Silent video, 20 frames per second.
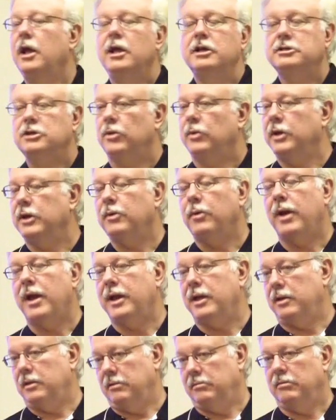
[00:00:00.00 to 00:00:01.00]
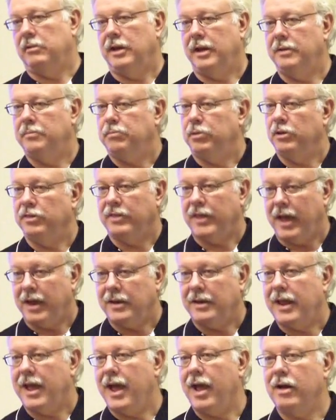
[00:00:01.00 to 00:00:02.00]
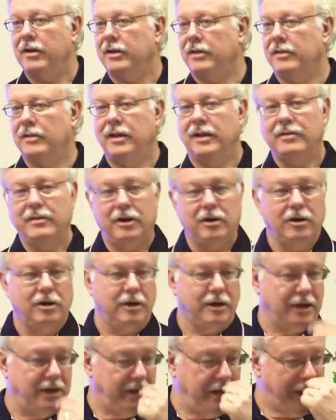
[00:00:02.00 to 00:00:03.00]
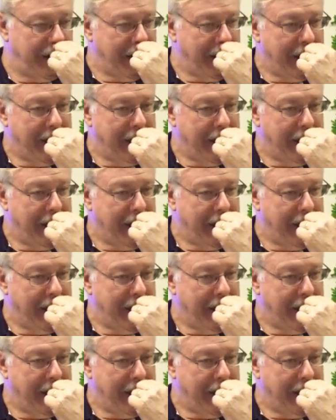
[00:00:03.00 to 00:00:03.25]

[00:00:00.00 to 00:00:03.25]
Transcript: So anyway, he put that down, and they're looking